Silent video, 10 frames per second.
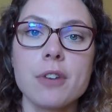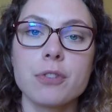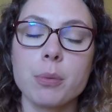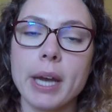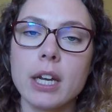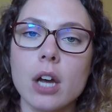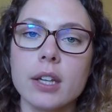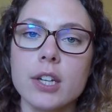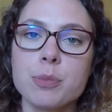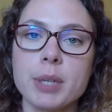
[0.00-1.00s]
For my
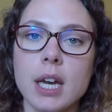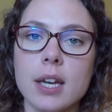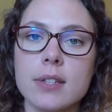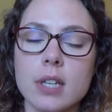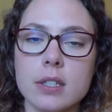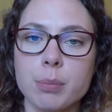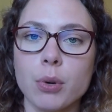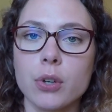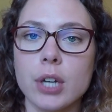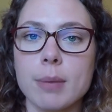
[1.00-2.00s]
college, because it's a
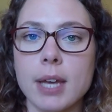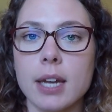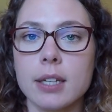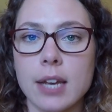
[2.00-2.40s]
program that